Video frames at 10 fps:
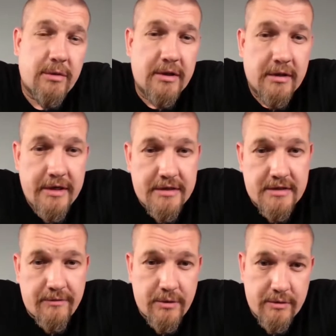But the
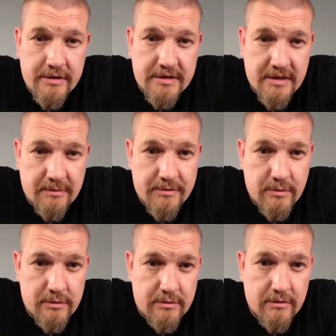latest I've heard, the sums
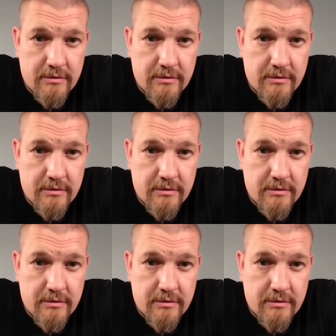to